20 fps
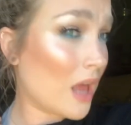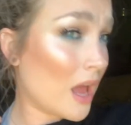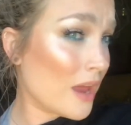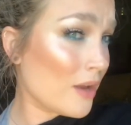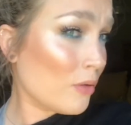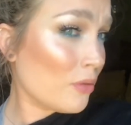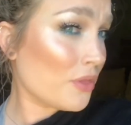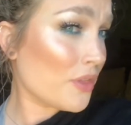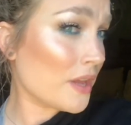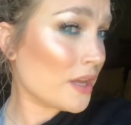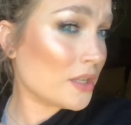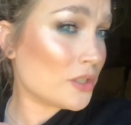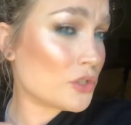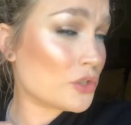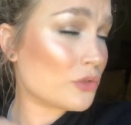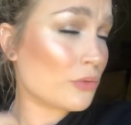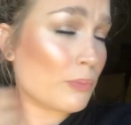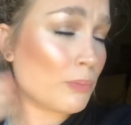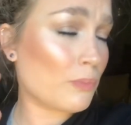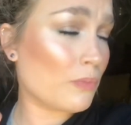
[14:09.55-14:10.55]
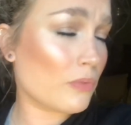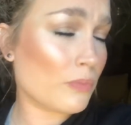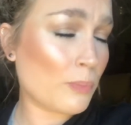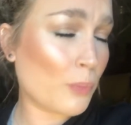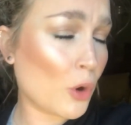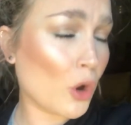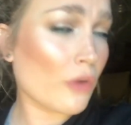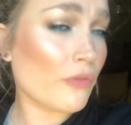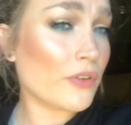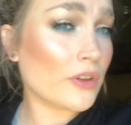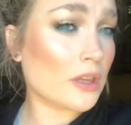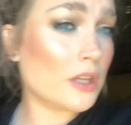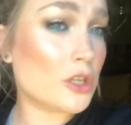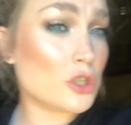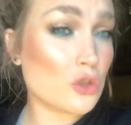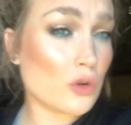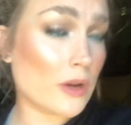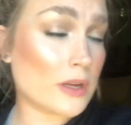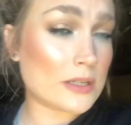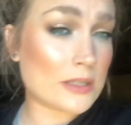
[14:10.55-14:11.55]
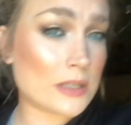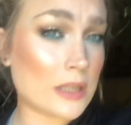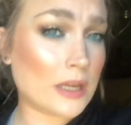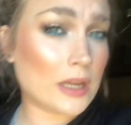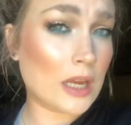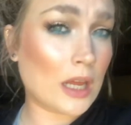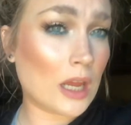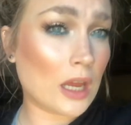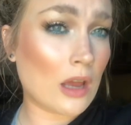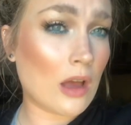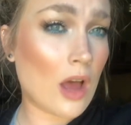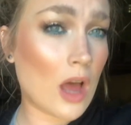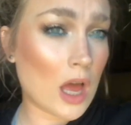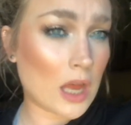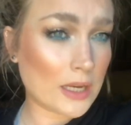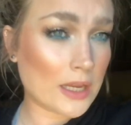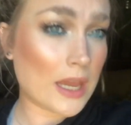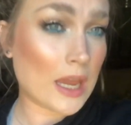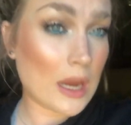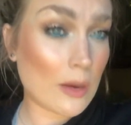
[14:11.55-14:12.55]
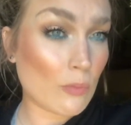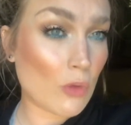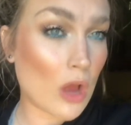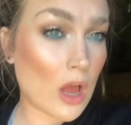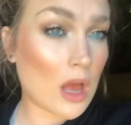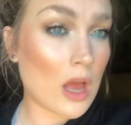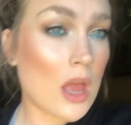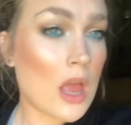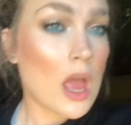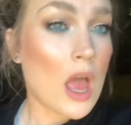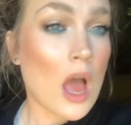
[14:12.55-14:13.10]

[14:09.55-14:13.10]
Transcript: I don't think it's perfectly translating on camera.